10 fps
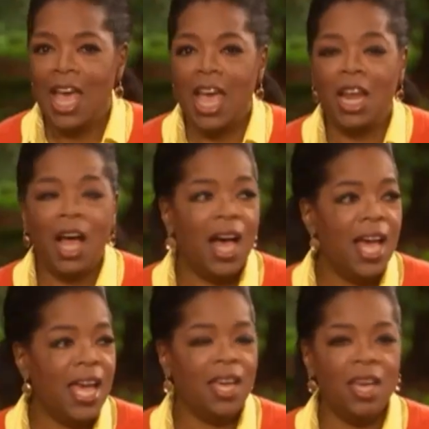And
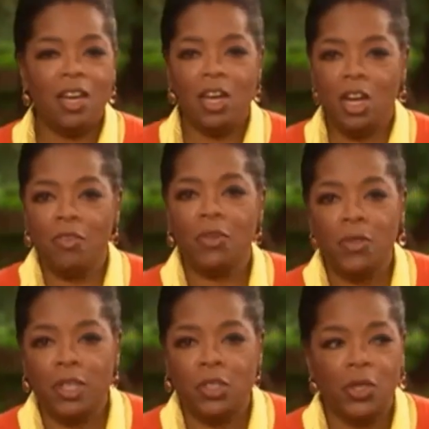I, in an interview
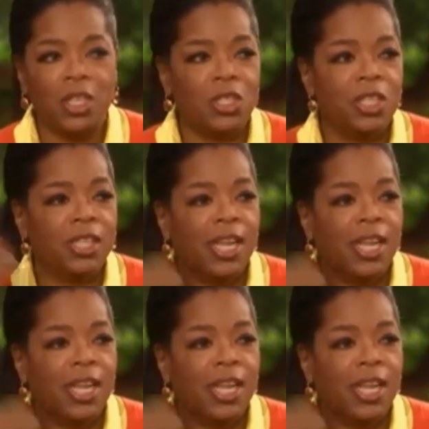that you're going to see